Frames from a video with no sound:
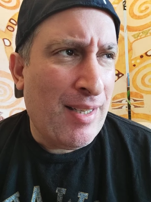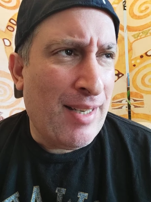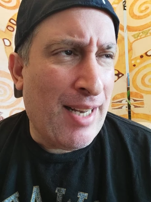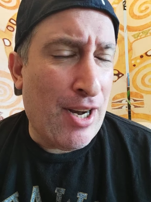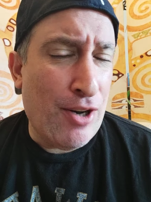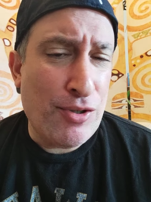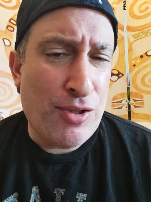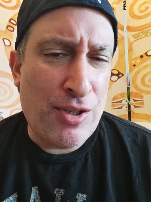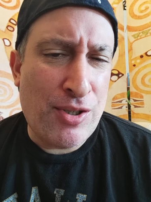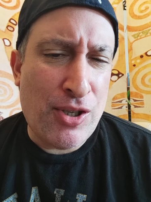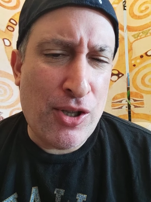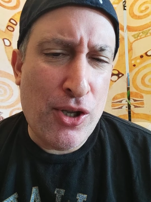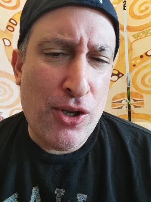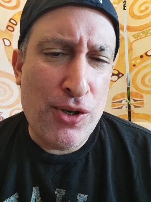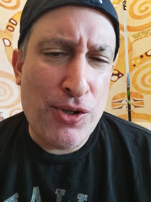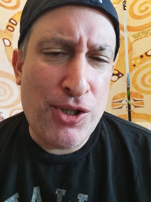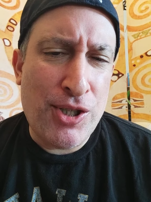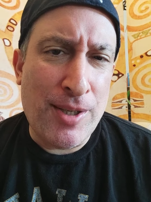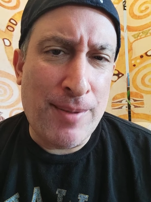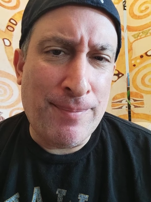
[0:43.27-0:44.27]
Here's the
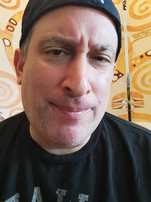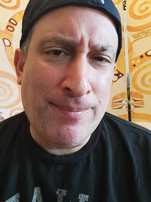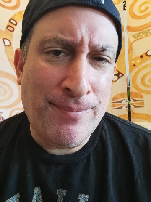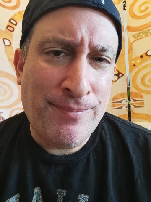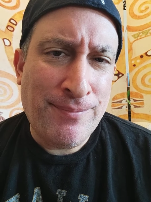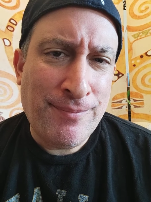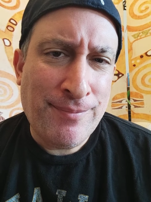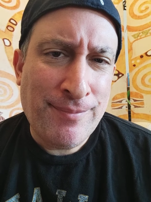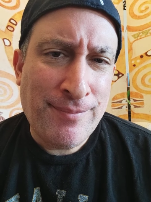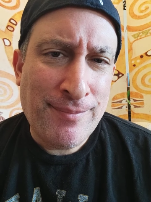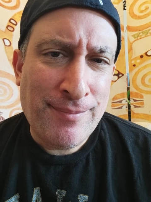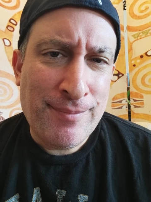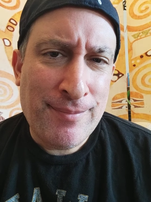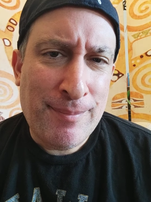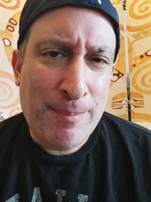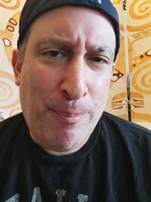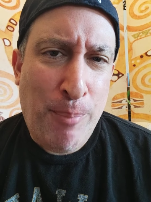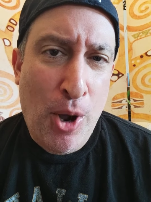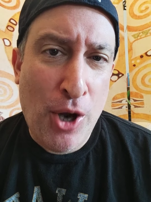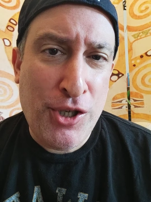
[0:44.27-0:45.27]
solution.
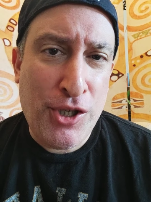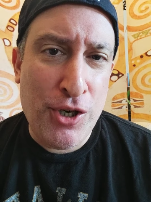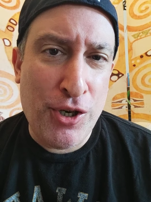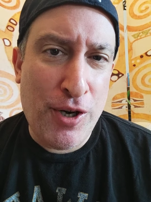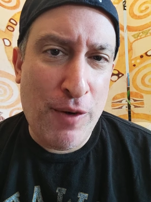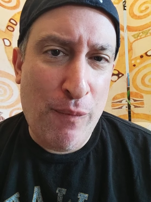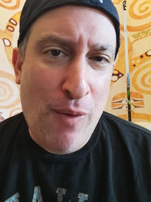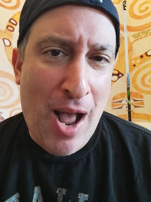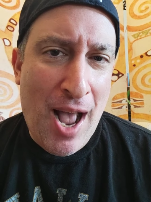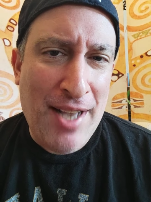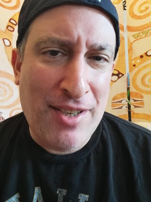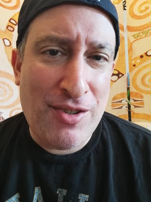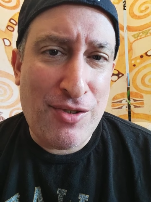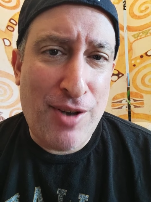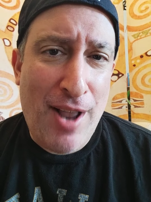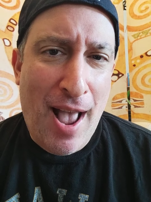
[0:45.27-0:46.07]
Put your device